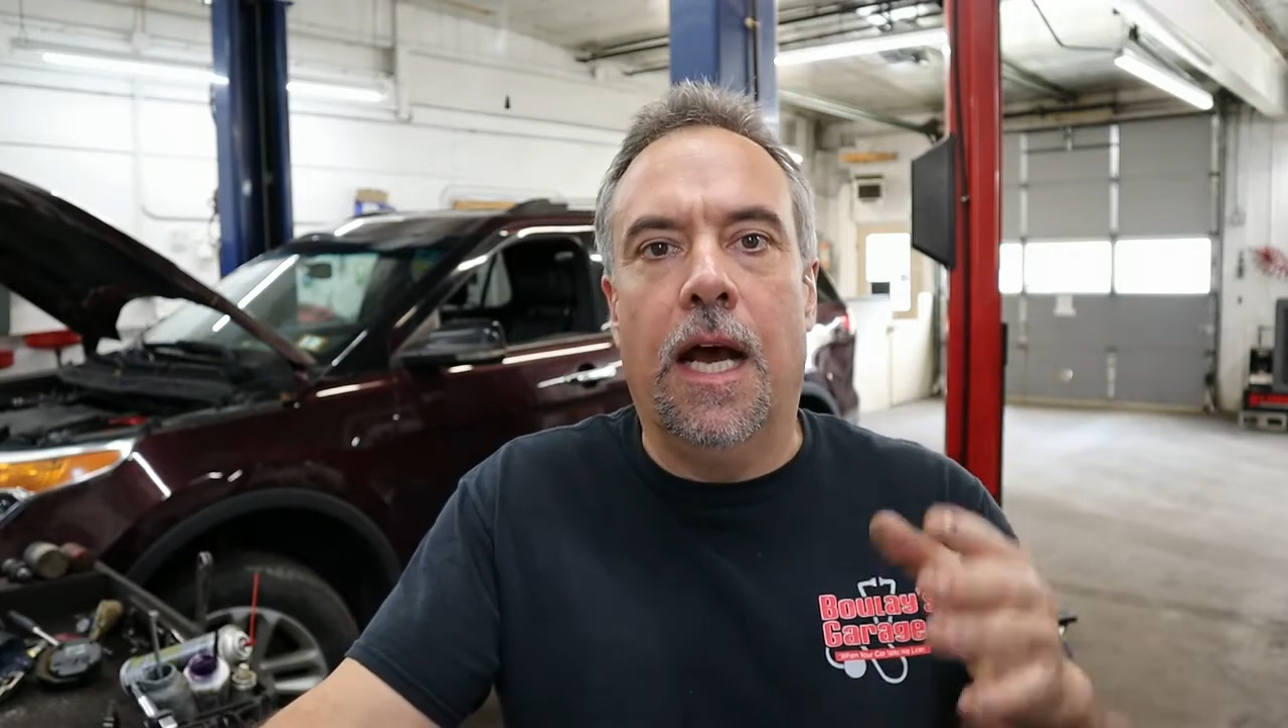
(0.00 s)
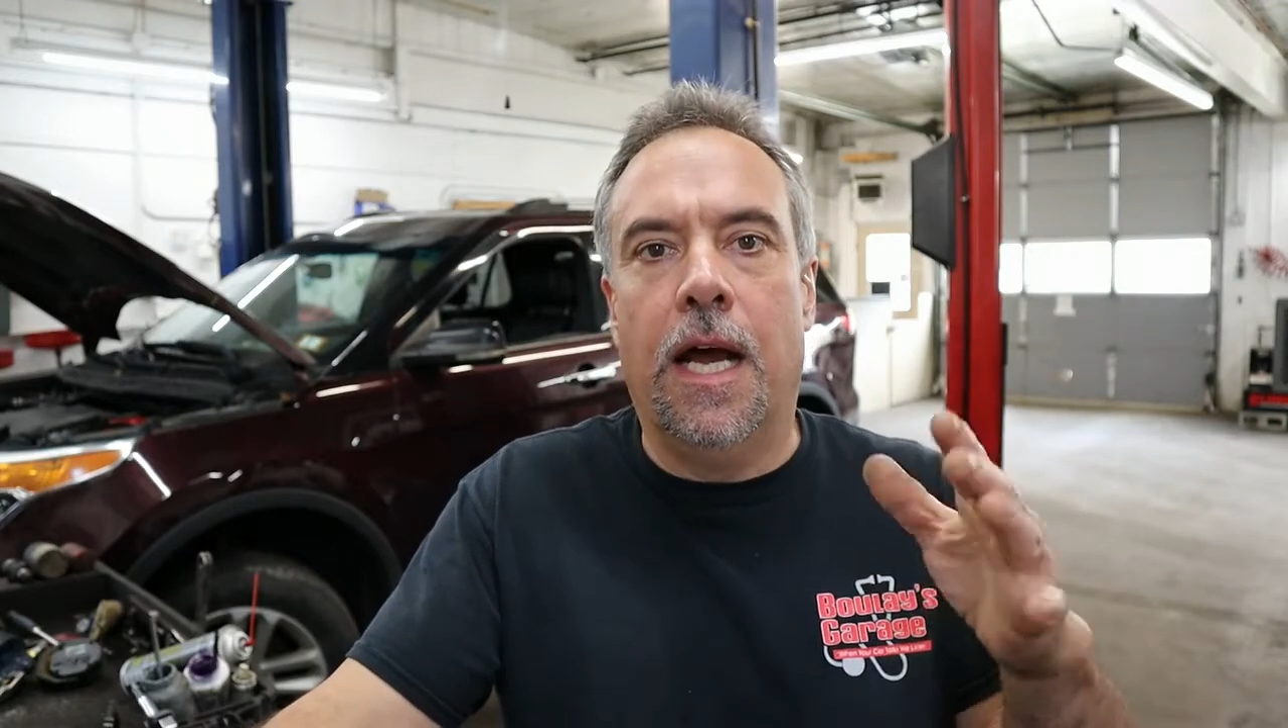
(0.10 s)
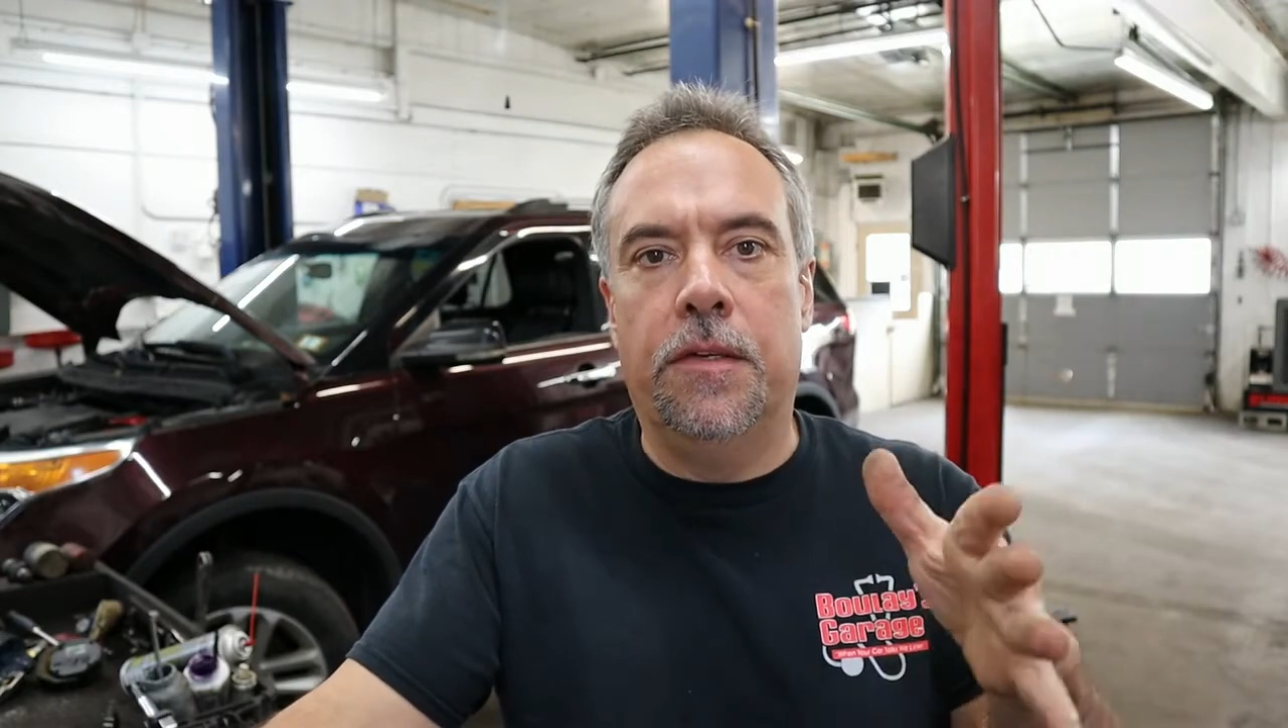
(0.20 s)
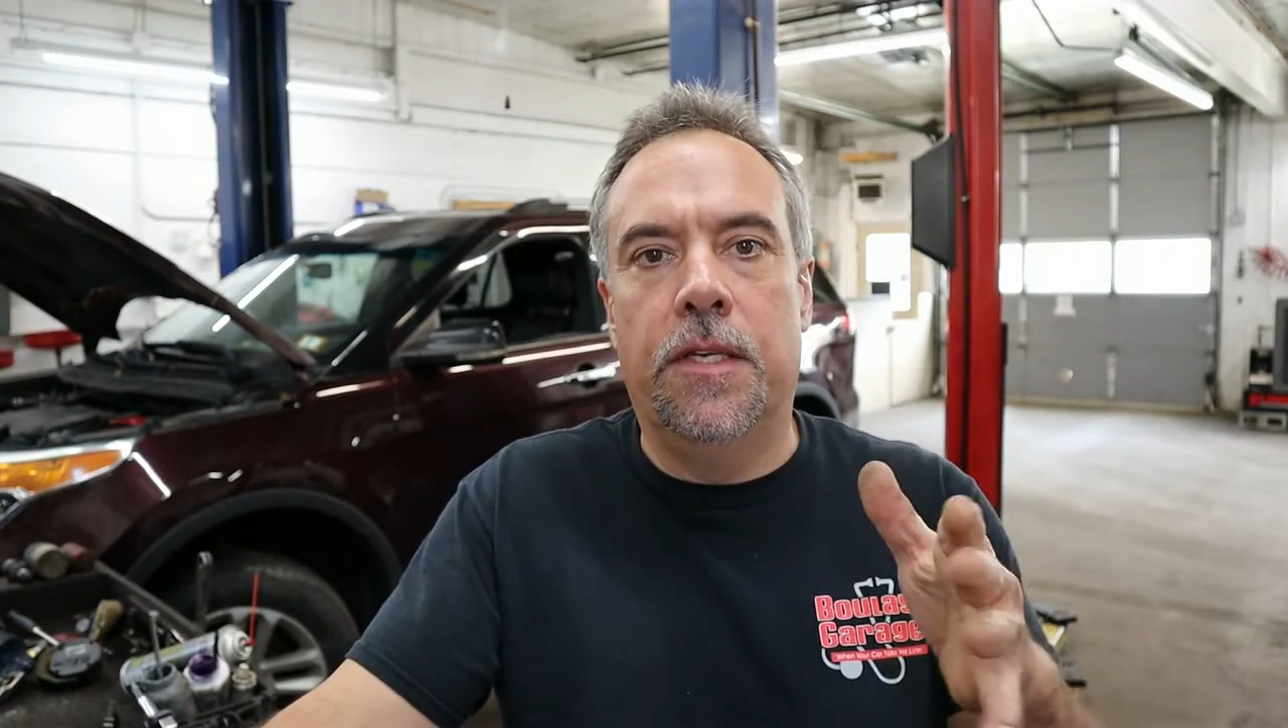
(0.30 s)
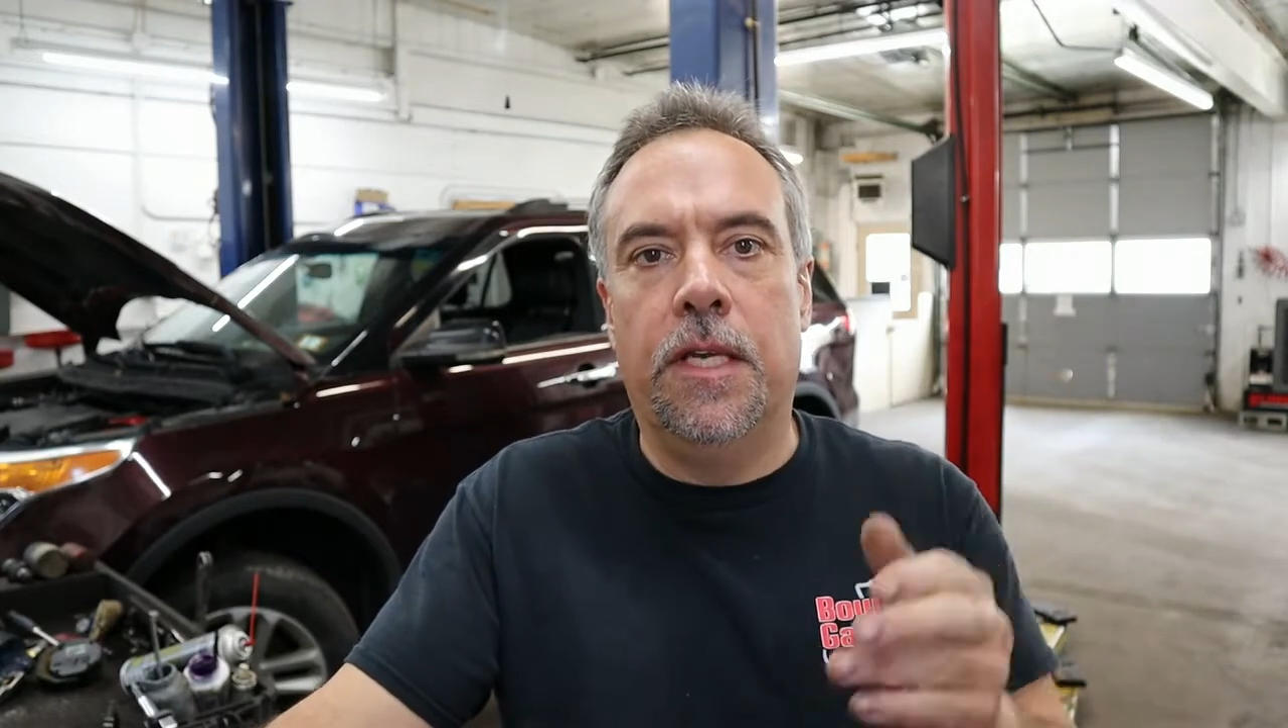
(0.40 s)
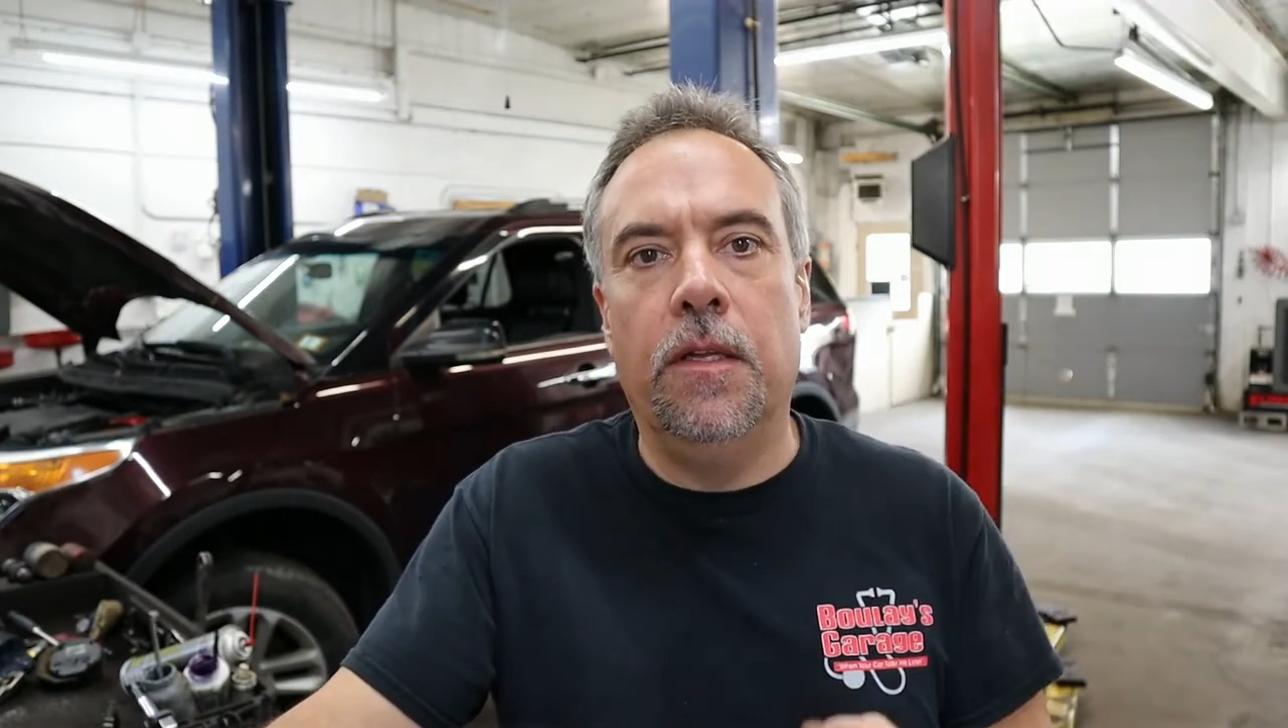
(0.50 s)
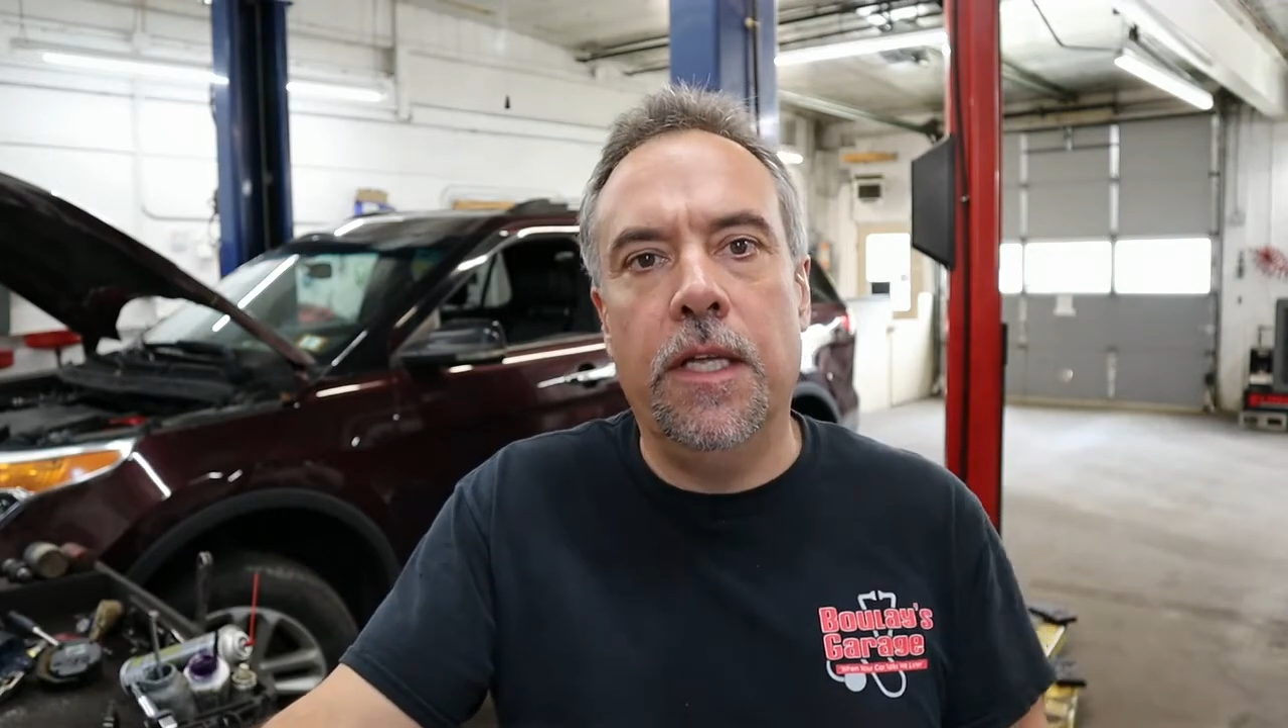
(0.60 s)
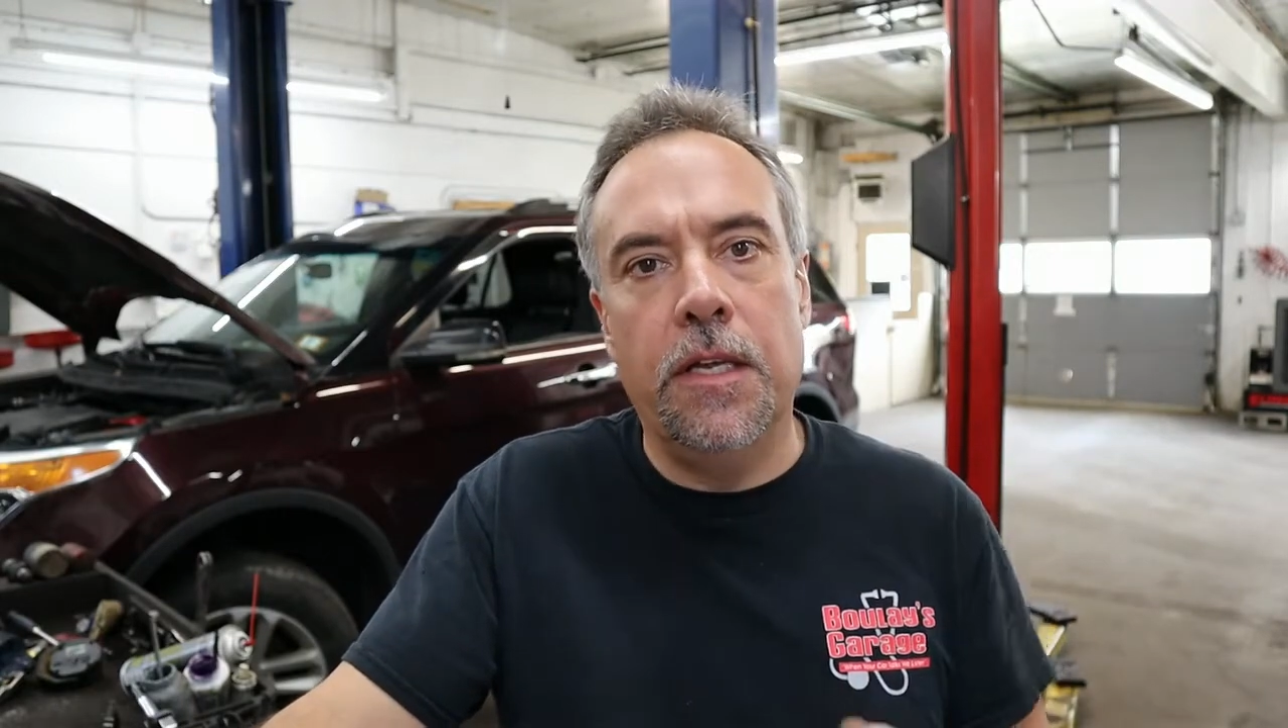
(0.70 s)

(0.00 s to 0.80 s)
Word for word: Ideally,